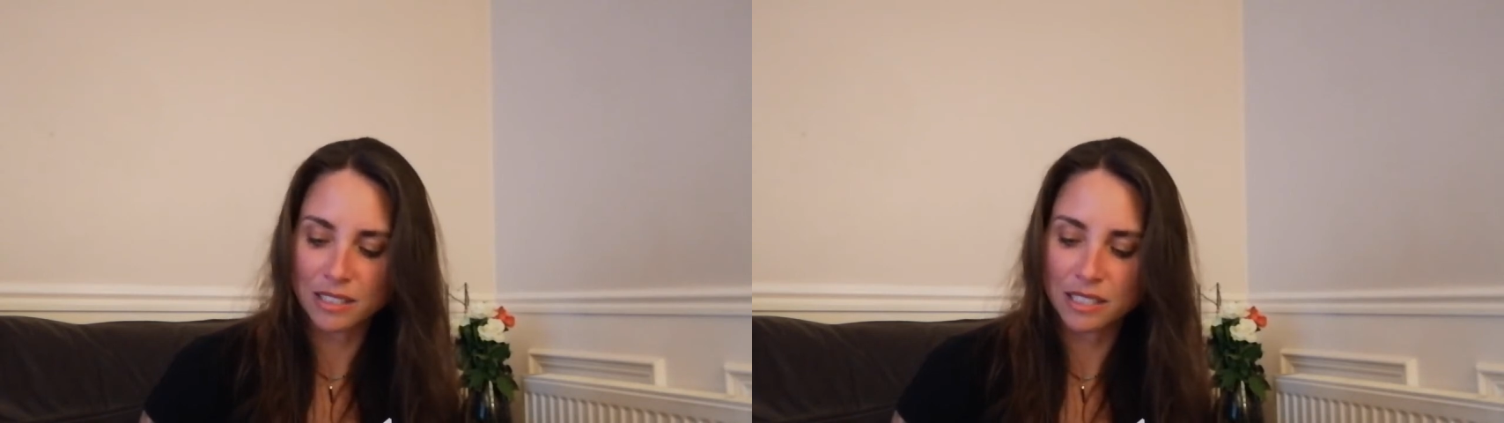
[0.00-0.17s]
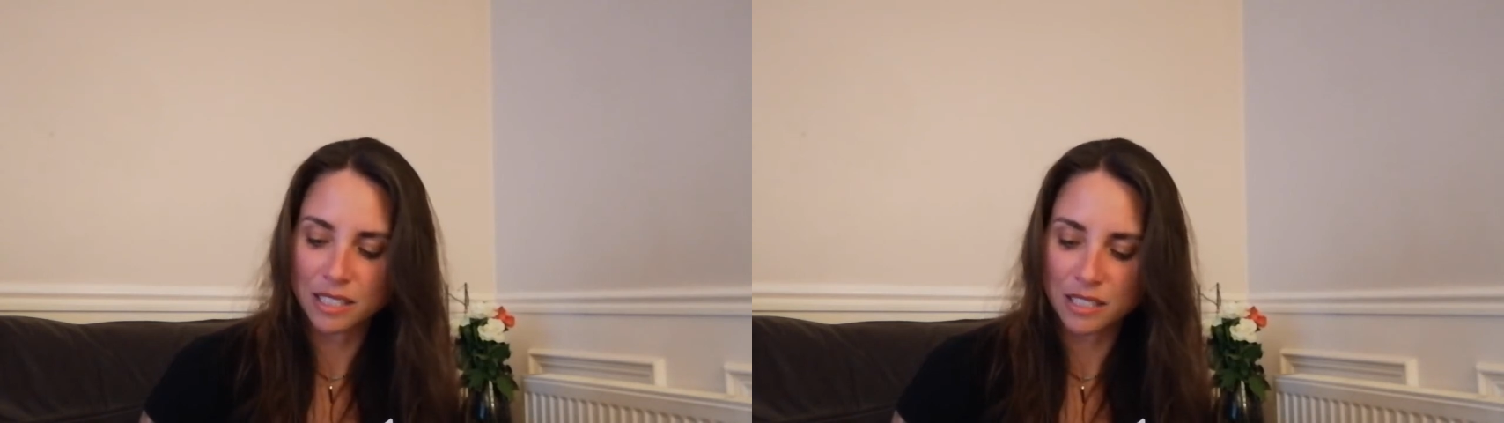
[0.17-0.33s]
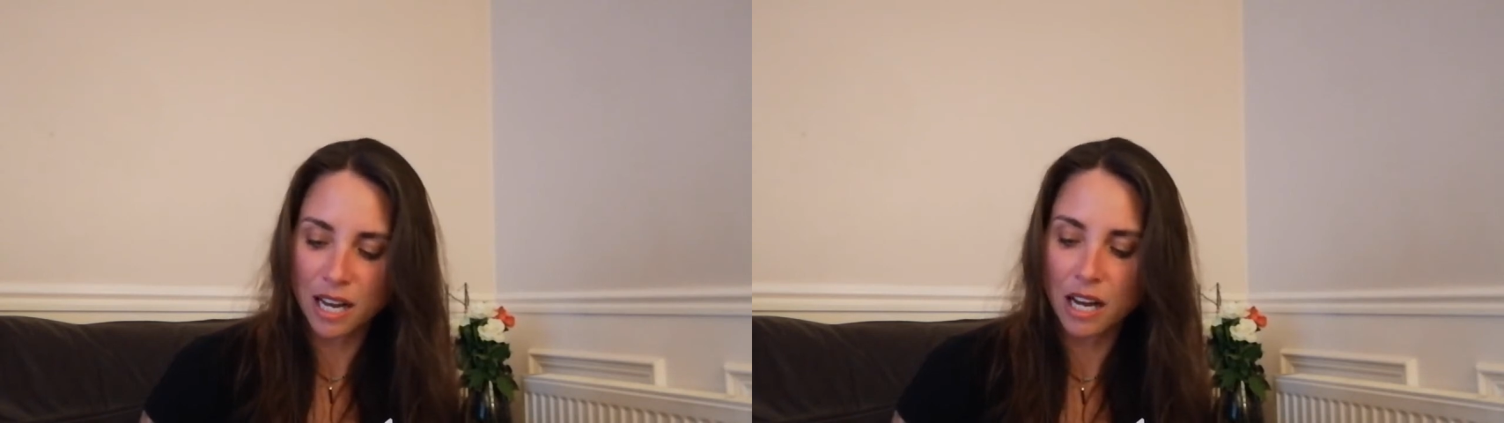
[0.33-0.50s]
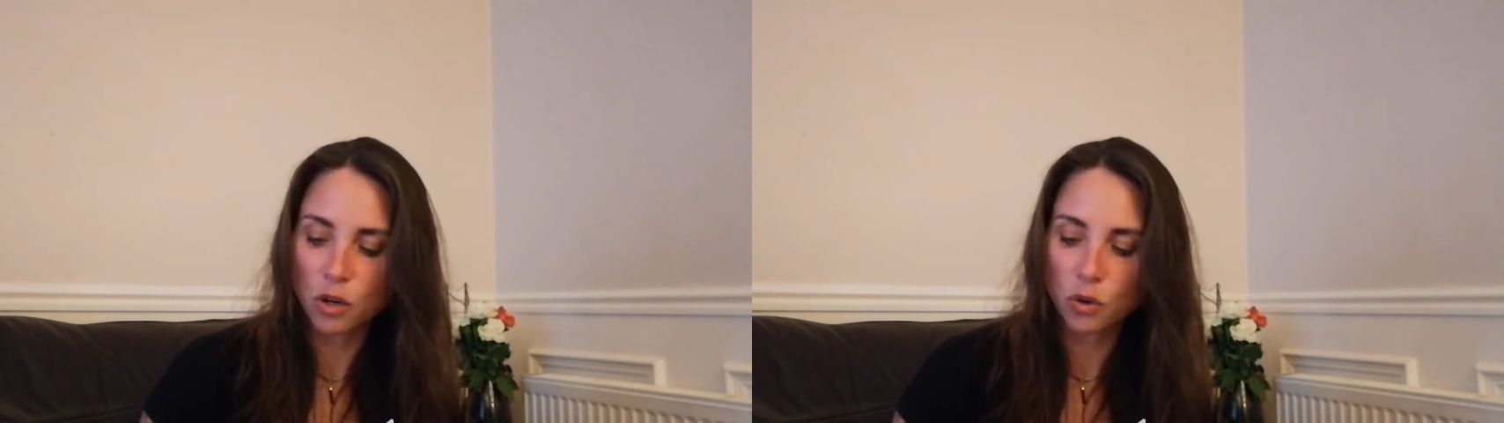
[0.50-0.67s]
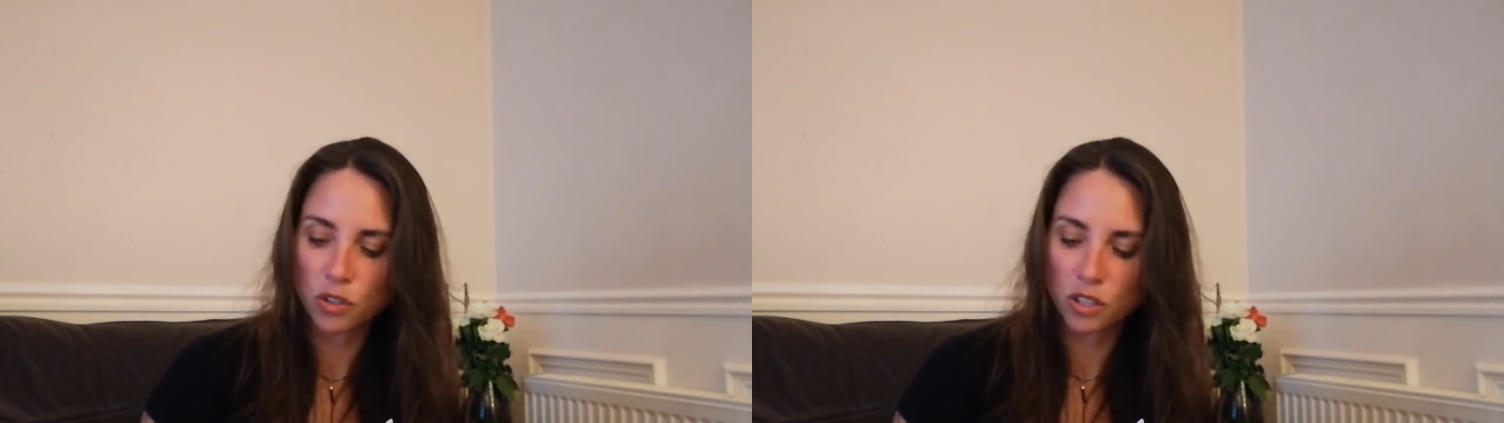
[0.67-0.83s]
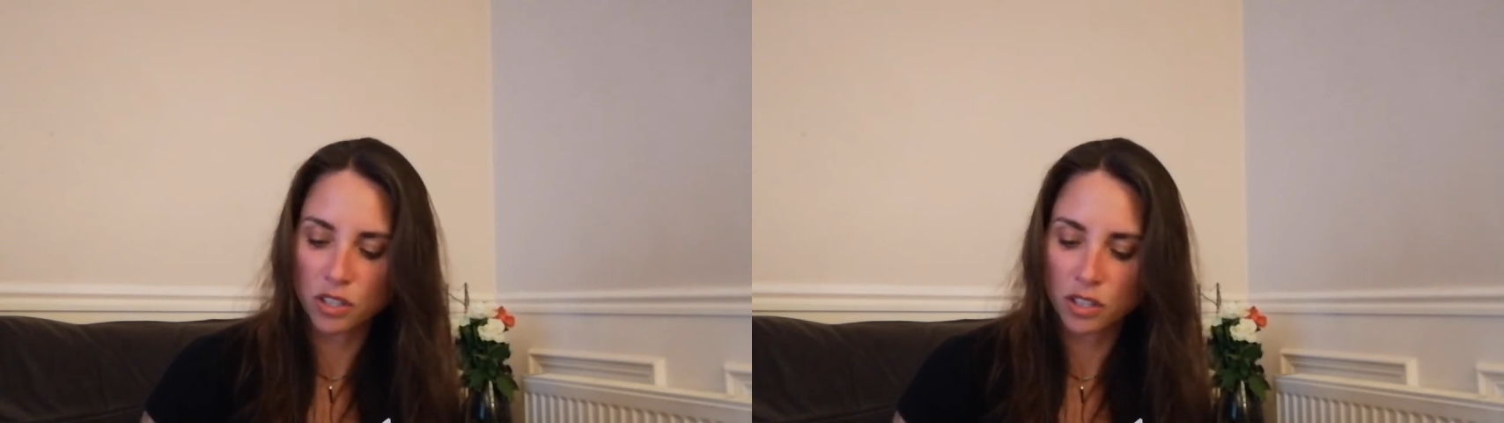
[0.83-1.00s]
to tackle
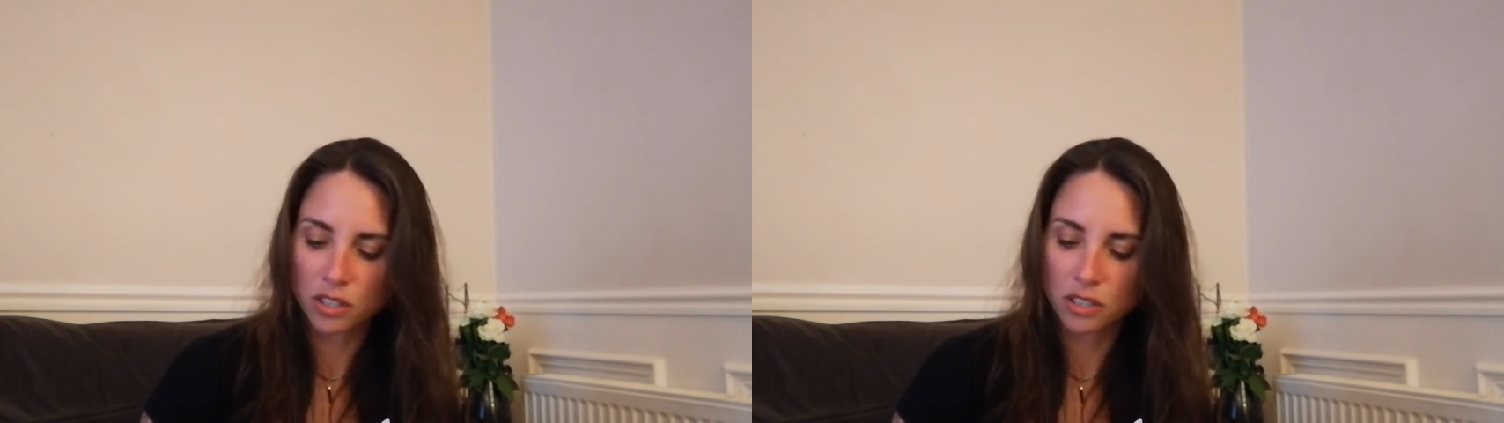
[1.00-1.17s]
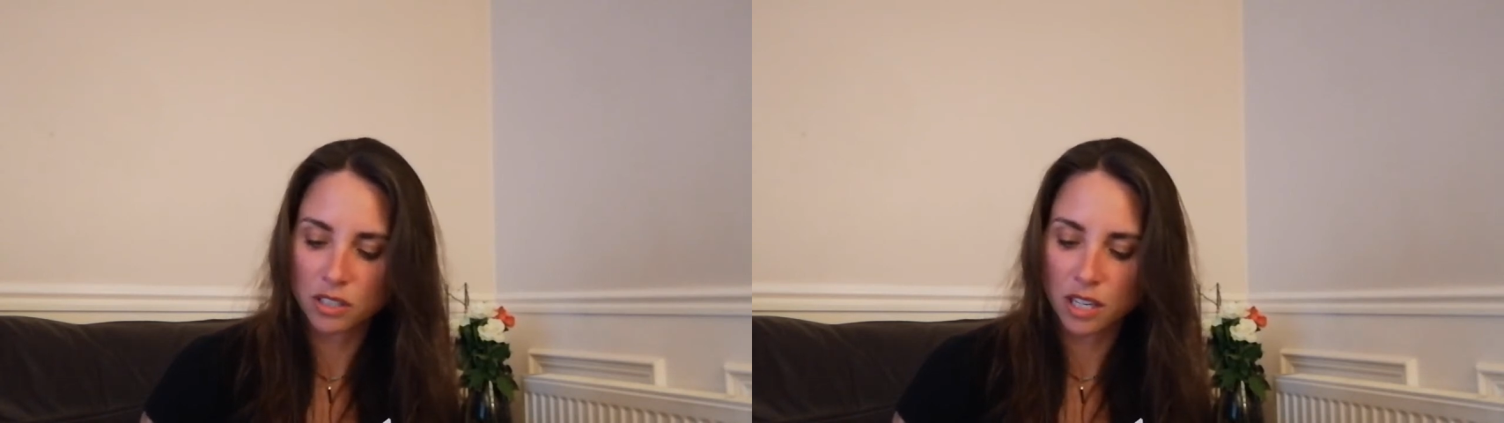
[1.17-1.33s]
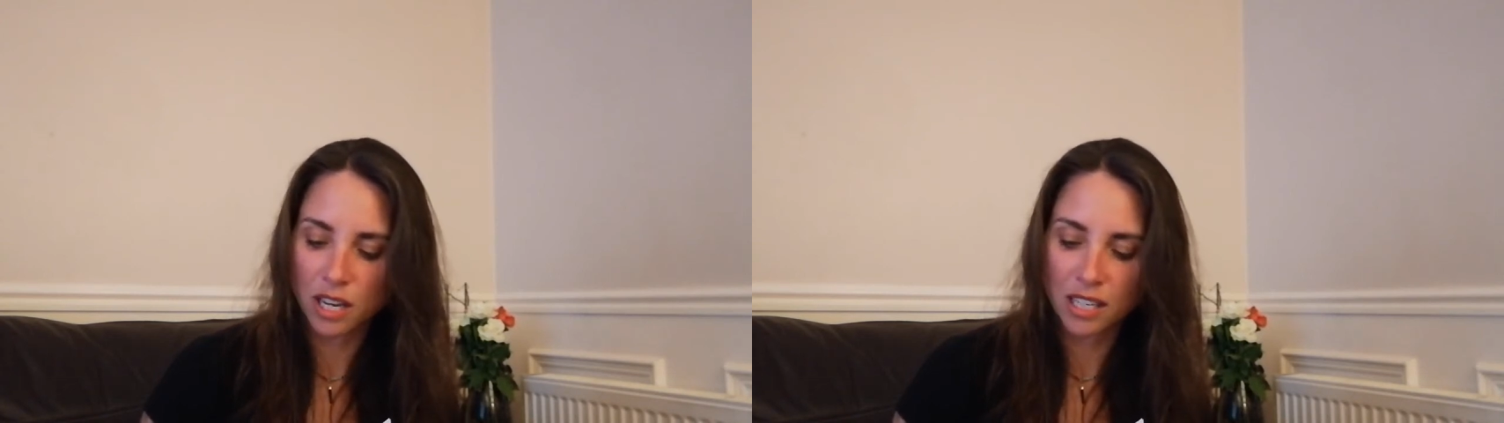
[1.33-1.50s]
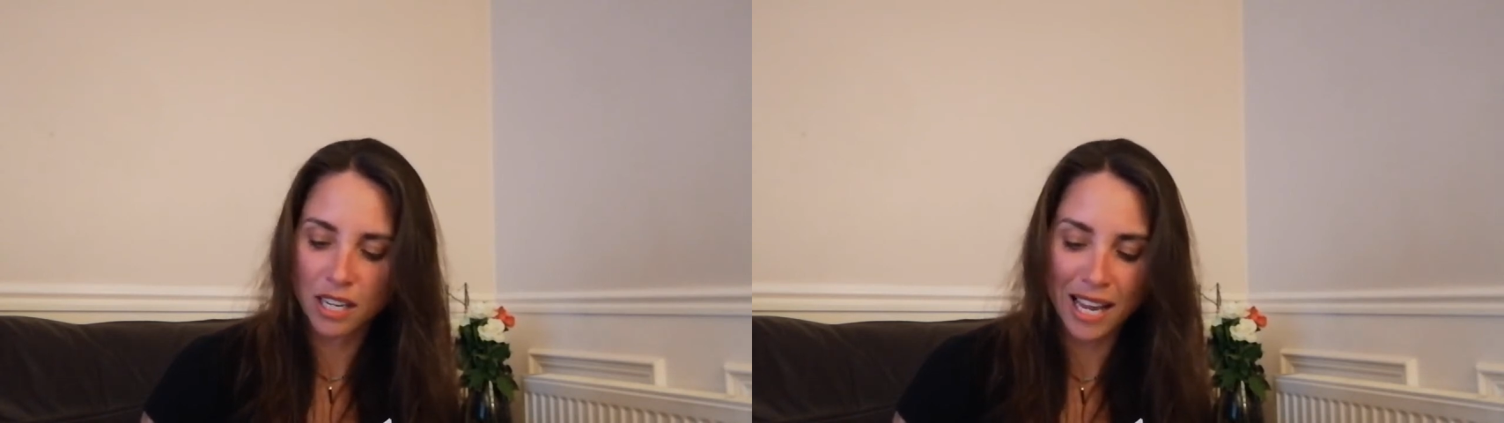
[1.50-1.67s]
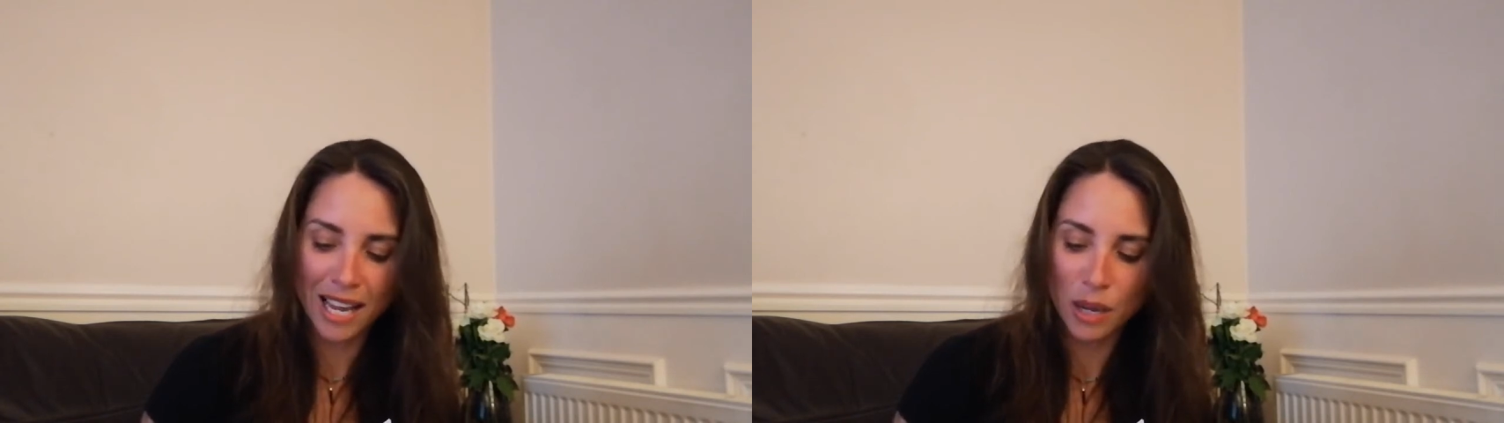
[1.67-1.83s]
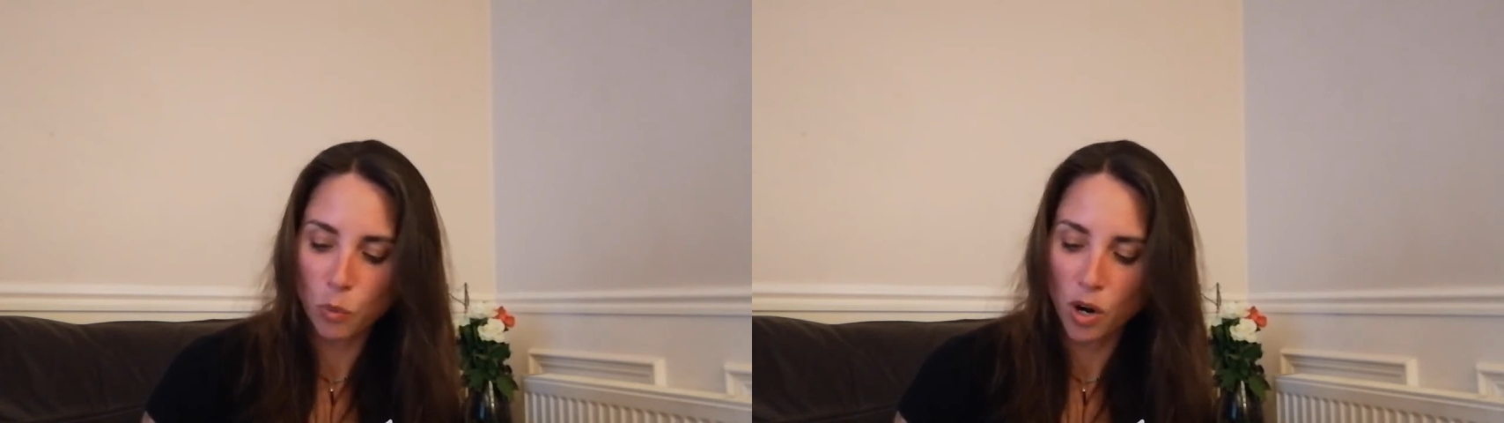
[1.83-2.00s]
on the yard and
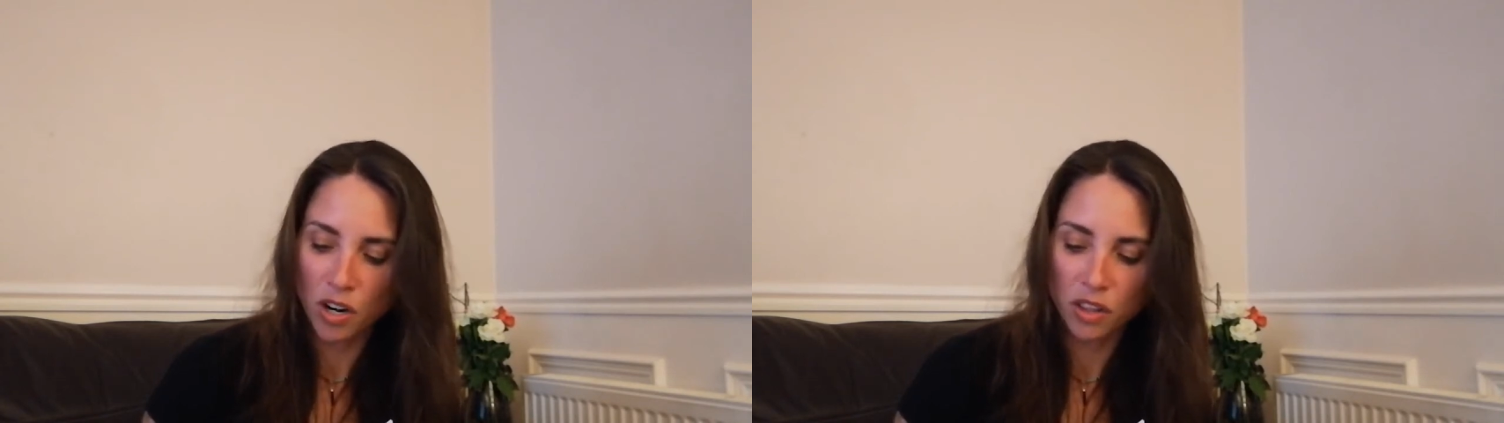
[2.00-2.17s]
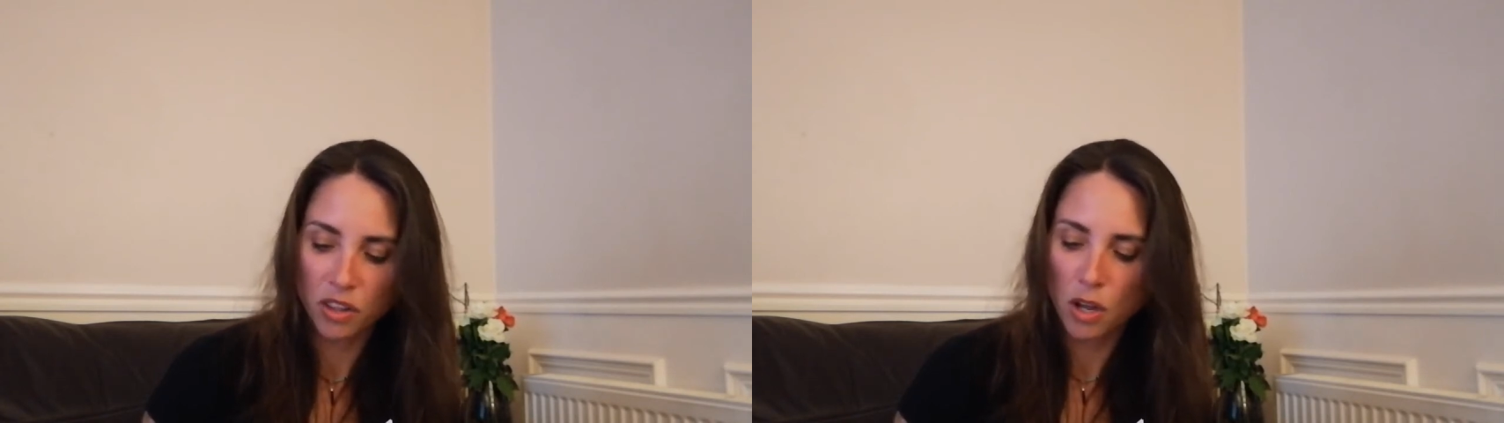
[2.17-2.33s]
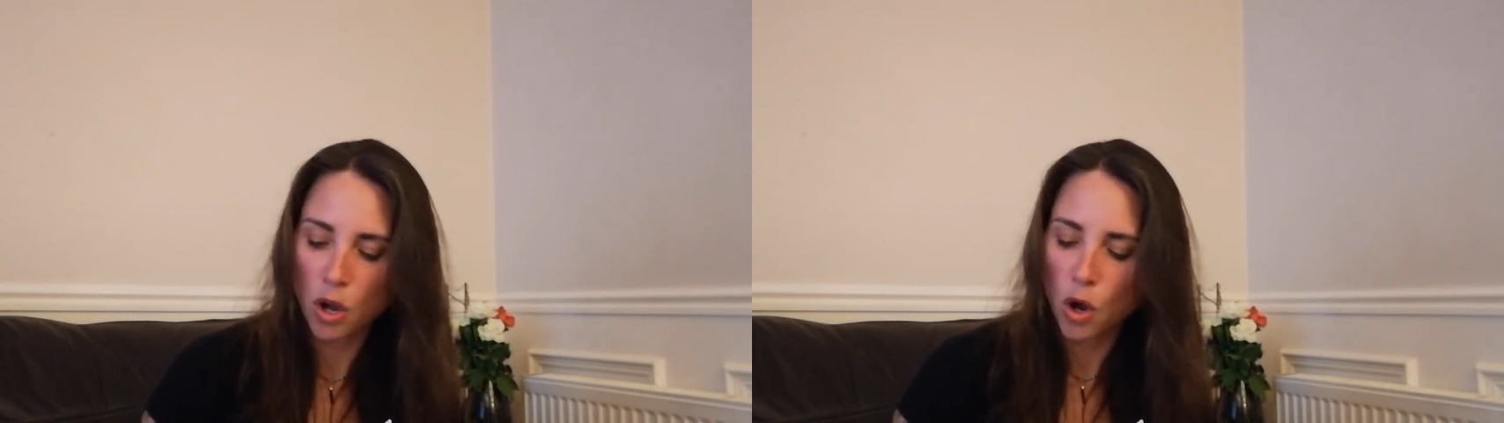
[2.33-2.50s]
he worth